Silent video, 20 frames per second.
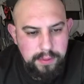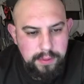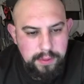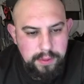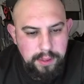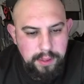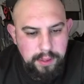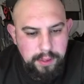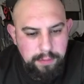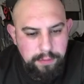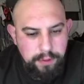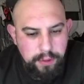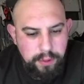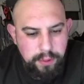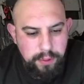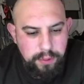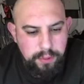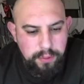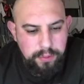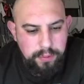and
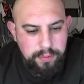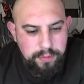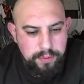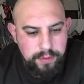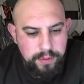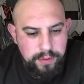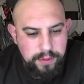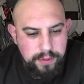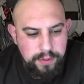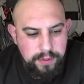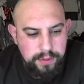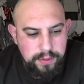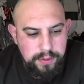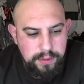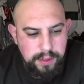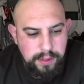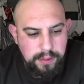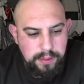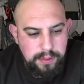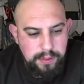evolve
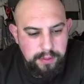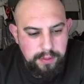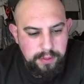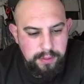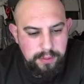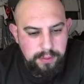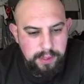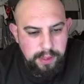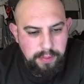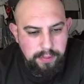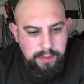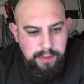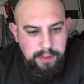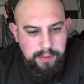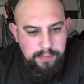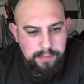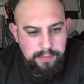said Altaria.